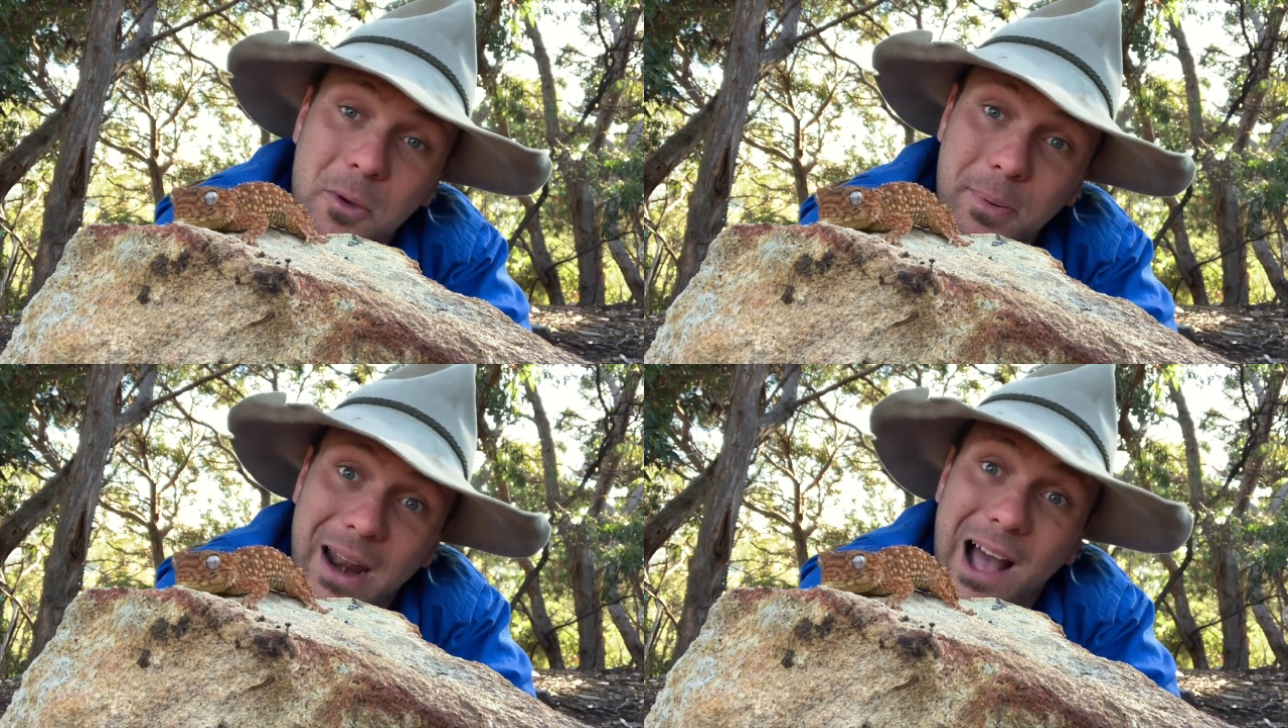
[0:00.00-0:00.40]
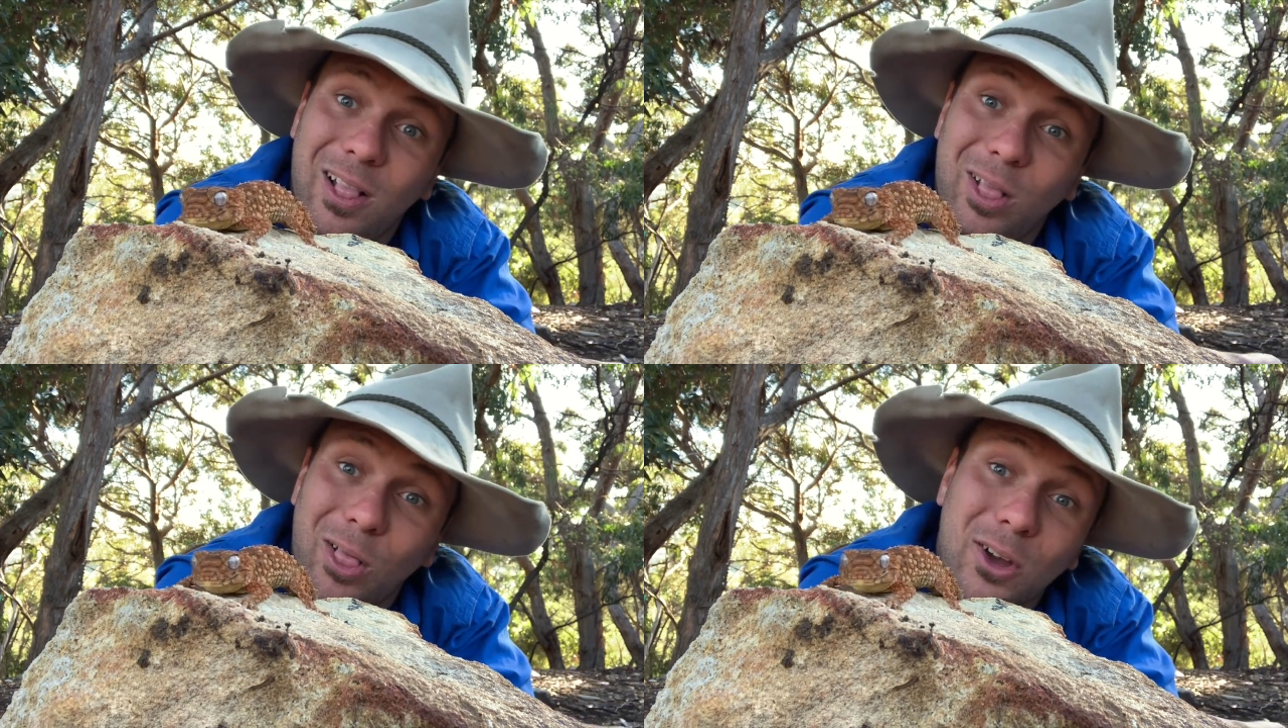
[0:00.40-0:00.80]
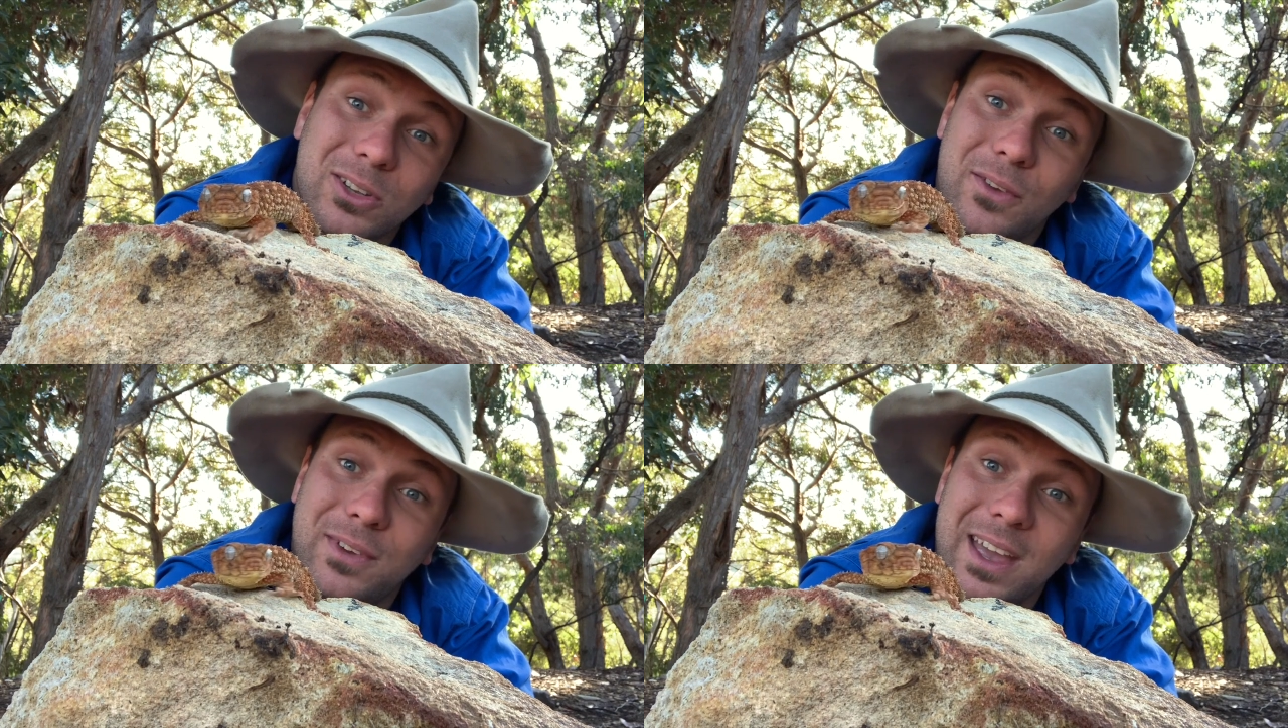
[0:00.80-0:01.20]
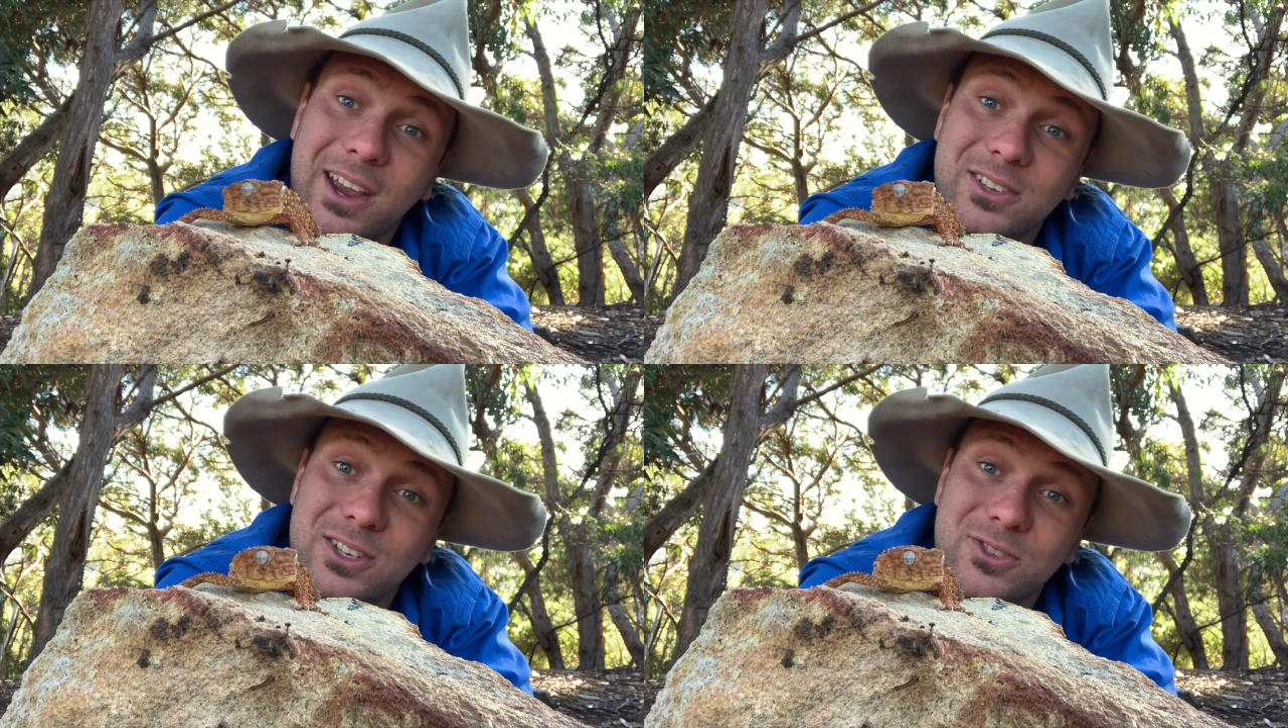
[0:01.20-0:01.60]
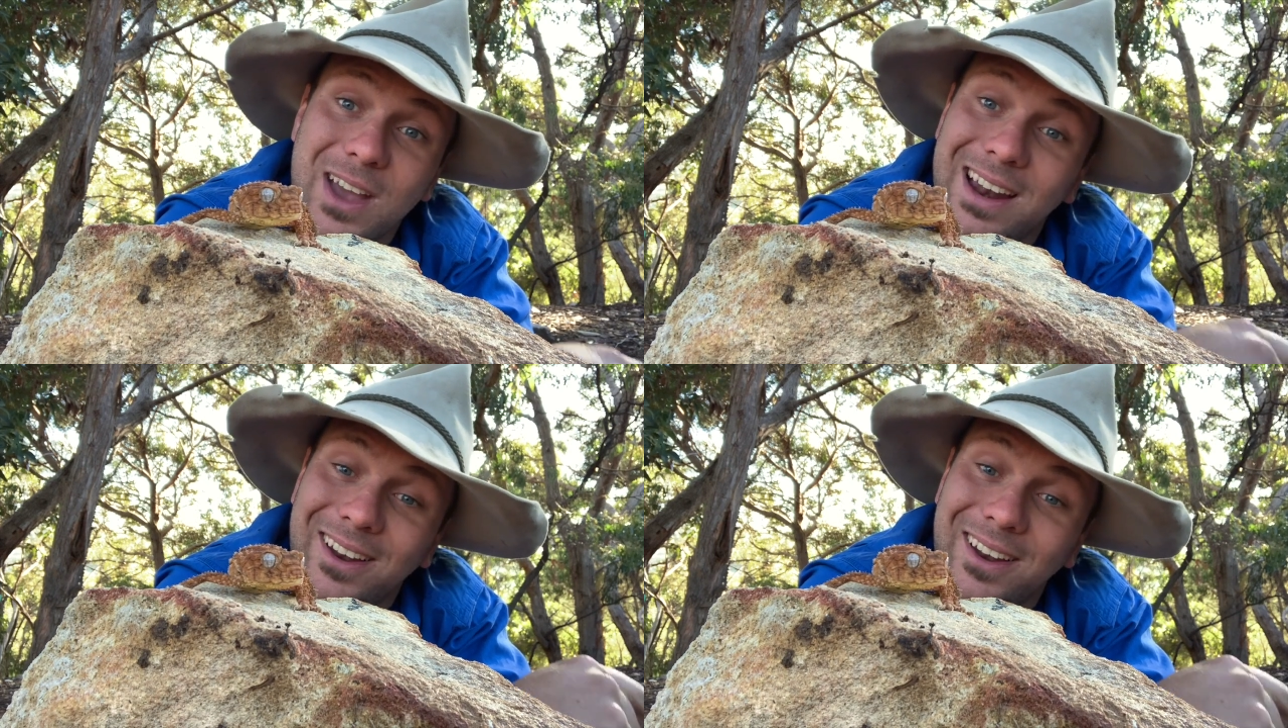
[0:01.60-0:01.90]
But a lot of geckos in Australia,